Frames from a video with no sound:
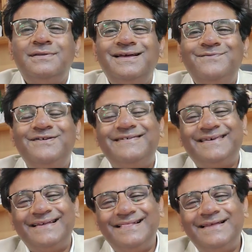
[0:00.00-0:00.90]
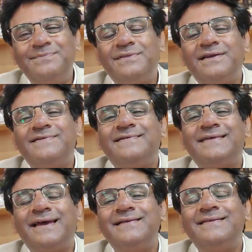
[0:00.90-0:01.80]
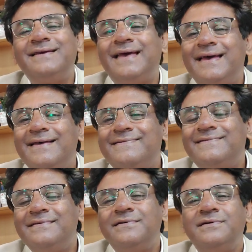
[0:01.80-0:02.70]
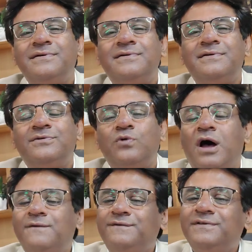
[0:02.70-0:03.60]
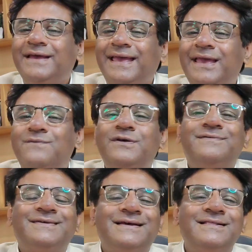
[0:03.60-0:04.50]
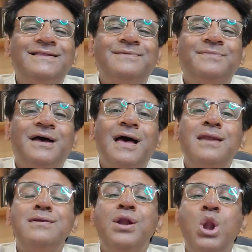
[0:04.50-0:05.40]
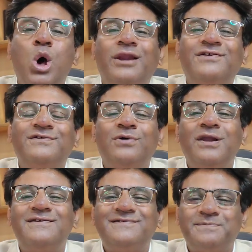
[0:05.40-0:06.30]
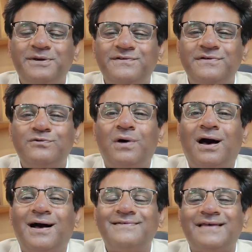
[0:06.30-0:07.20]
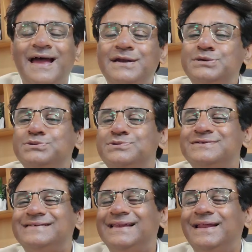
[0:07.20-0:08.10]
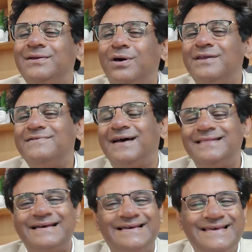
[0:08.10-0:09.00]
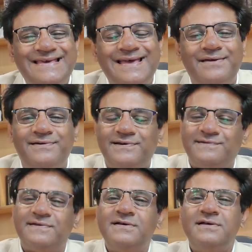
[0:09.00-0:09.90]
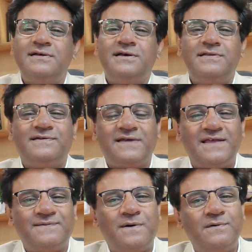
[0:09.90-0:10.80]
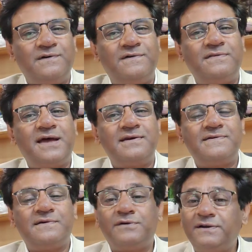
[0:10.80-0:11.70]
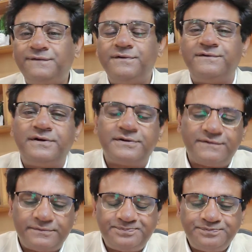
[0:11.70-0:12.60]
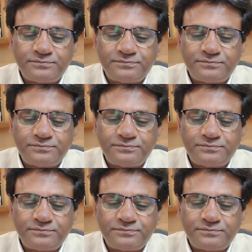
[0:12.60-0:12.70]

then we skill them. That is the second thing, S. So after the A, we skill them, and knowledge. Knowledge is a patient. So ask, attitude, skill, and knowledge are the key areas in the Saans Foundation. That is our differentiators.